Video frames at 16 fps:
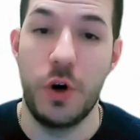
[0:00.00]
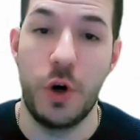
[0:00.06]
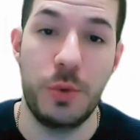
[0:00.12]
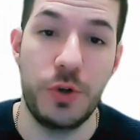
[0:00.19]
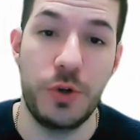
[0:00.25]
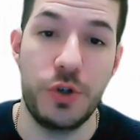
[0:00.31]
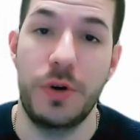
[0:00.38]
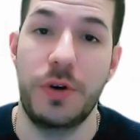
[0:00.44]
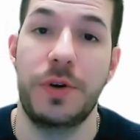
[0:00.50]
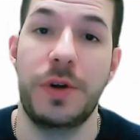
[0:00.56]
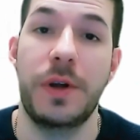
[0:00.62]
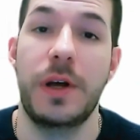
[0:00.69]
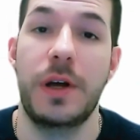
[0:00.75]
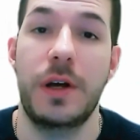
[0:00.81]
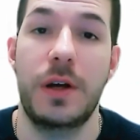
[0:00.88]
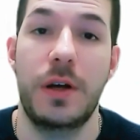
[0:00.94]

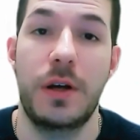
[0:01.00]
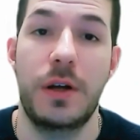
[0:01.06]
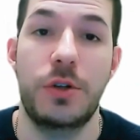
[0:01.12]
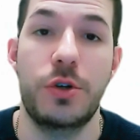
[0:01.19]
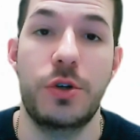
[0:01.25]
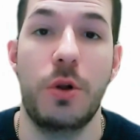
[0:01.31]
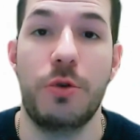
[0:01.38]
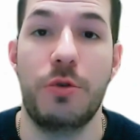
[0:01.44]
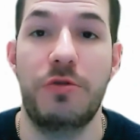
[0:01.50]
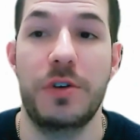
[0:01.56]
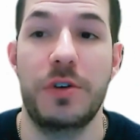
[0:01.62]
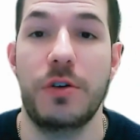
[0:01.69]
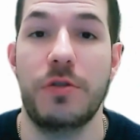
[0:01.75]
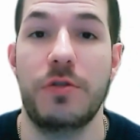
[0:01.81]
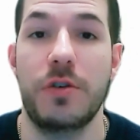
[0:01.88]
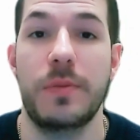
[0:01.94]
arbitrary dollar
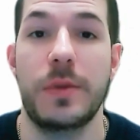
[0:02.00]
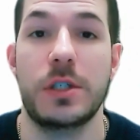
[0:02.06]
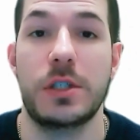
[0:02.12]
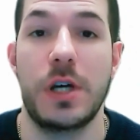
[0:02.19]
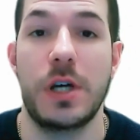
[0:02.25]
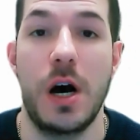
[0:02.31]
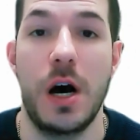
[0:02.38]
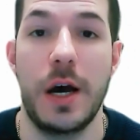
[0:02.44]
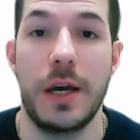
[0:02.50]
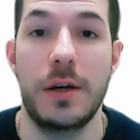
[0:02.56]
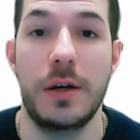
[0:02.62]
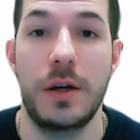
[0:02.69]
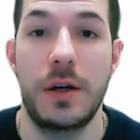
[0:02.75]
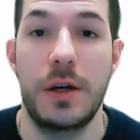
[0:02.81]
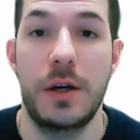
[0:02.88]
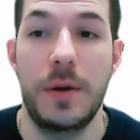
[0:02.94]
figure from the
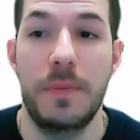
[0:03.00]
sky,